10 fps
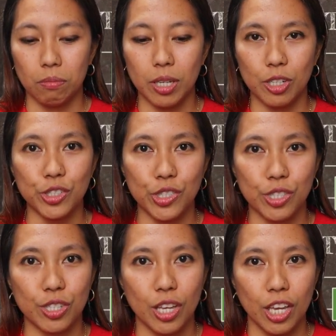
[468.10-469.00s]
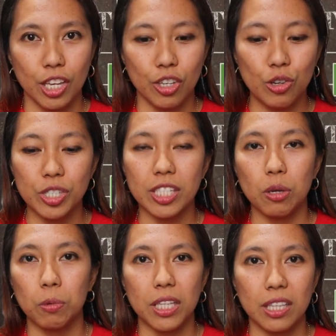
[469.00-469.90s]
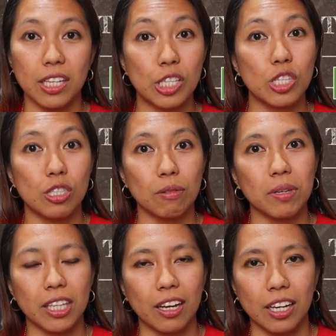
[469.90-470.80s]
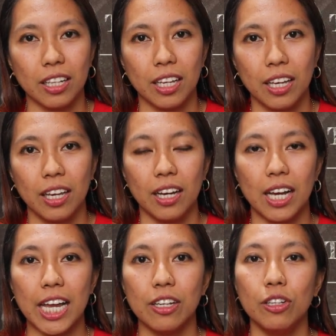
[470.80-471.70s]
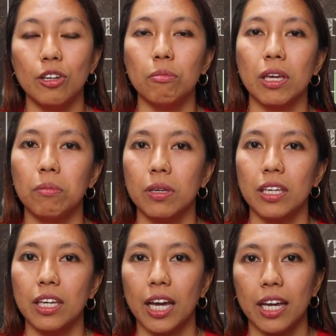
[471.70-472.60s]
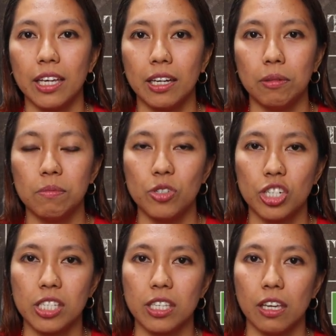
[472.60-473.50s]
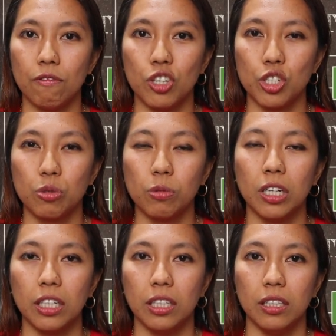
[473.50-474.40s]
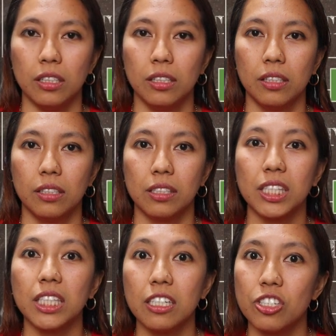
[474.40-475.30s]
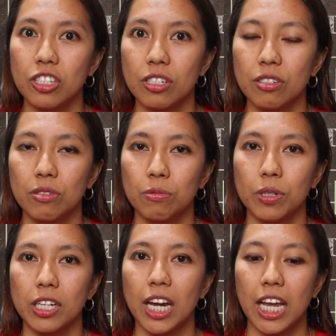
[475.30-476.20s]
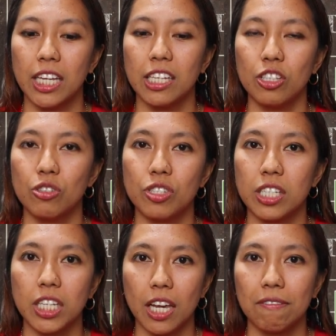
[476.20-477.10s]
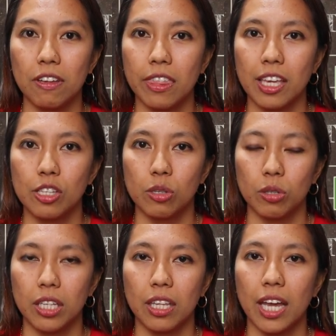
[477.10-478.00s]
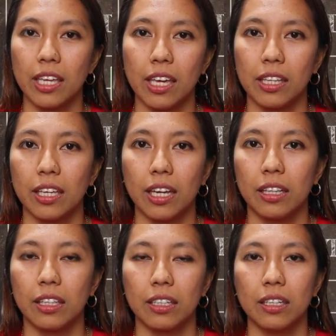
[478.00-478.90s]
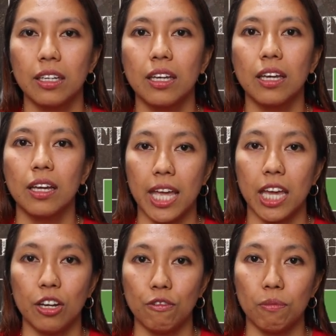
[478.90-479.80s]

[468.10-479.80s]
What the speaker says: because you see what needs to be done. I don't know, maybe I am just a visual teacher where I need to see everything so that I can get ahead of